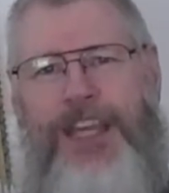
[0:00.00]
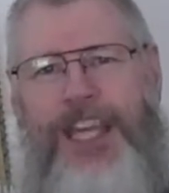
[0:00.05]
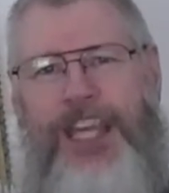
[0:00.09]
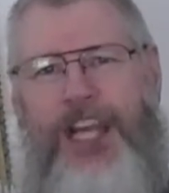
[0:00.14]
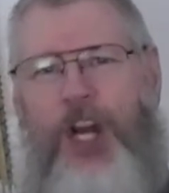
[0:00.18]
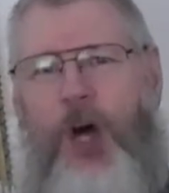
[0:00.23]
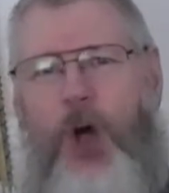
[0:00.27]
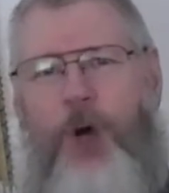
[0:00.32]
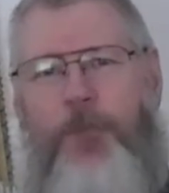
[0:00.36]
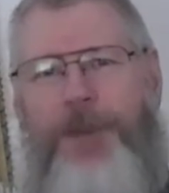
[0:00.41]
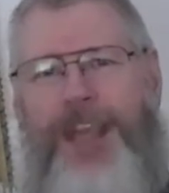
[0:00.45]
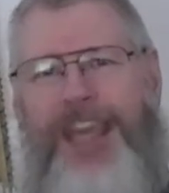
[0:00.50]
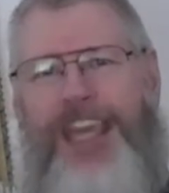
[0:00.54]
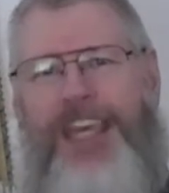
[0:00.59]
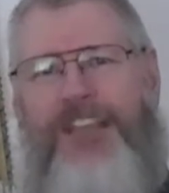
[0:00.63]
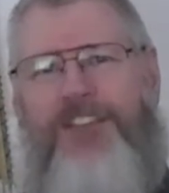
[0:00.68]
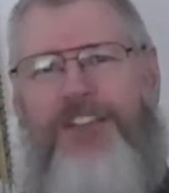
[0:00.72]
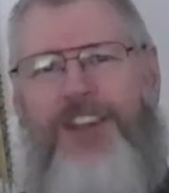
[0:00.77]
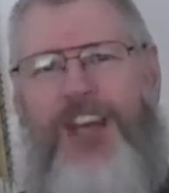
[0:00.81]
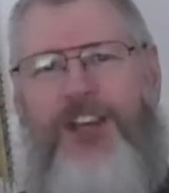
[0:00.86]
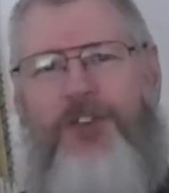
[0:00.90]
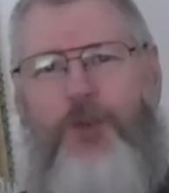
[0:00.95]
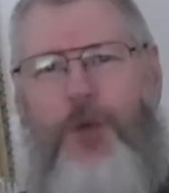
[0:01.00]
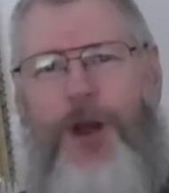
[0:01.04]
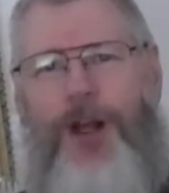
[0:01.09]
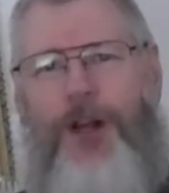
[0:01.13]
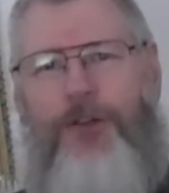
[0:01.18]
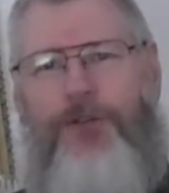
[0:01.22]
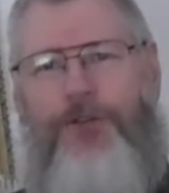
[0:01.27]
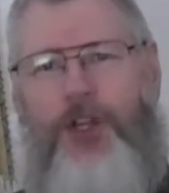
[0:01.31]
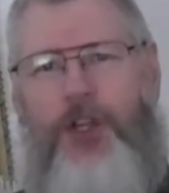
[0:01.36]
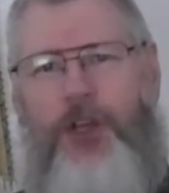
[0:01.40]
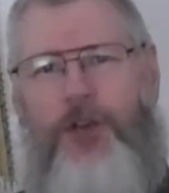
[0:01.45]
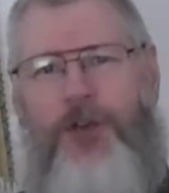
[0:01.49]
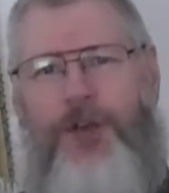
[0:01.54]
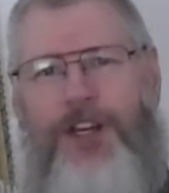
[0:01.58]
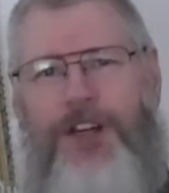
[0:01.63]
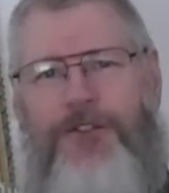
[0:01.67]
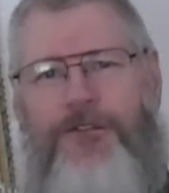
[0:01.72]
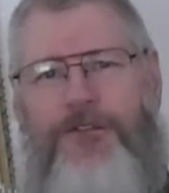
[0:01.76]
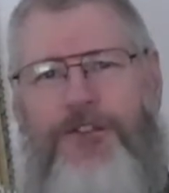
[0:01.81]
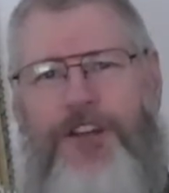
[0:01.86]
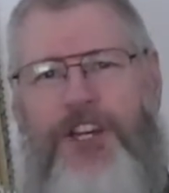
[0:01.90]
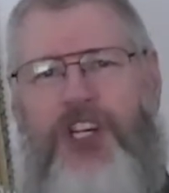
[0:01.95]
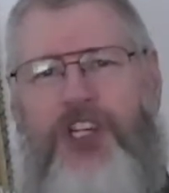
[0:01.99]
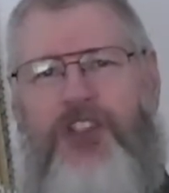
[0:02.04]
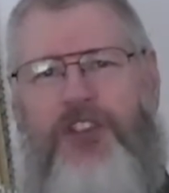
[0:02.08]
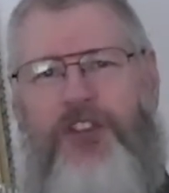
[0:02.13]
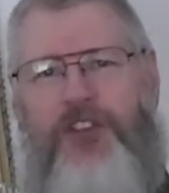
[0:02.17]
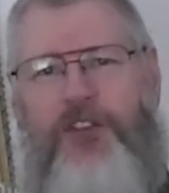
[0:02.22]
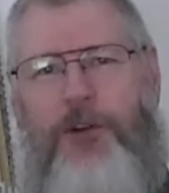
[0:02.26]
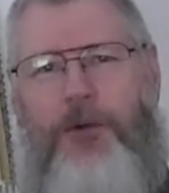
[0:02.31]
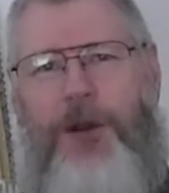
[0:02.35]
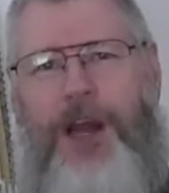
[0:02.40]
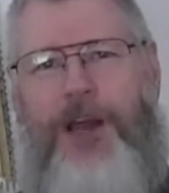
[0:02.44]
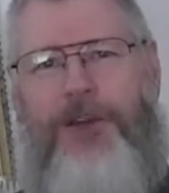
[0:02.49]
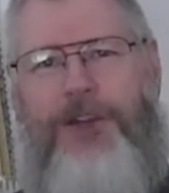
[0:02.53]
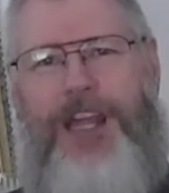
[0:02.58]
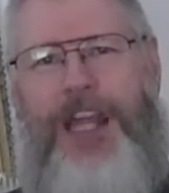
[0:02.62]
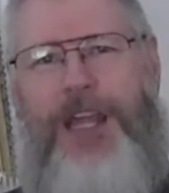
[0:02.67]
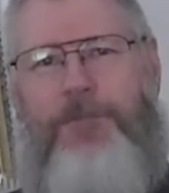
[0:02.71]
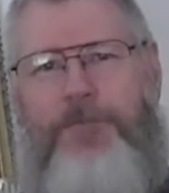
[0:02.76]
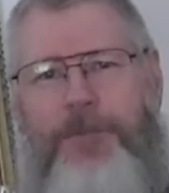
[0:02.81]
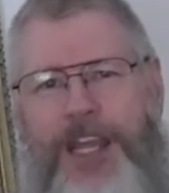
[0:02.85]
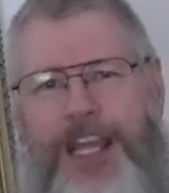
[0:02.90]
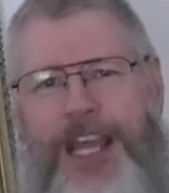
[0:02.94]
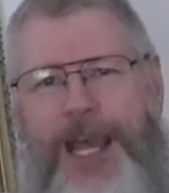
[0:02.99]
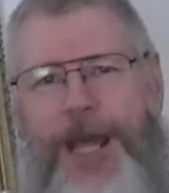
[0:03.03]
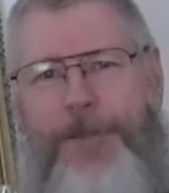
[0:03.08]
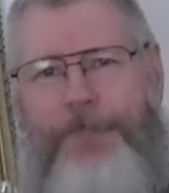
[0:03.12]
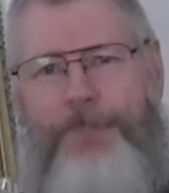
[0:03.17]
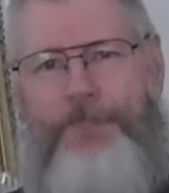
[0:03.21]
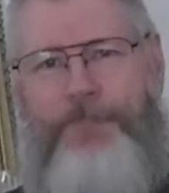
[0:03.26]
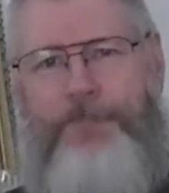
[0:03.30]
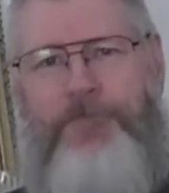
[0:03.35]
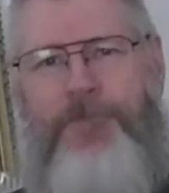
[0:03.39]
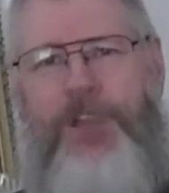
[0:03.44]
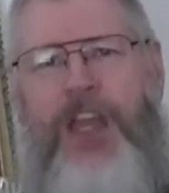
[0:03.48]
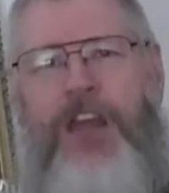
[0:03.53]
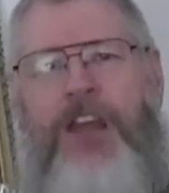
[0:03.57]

It all begins at 12 noon and finishes around 8 p.m.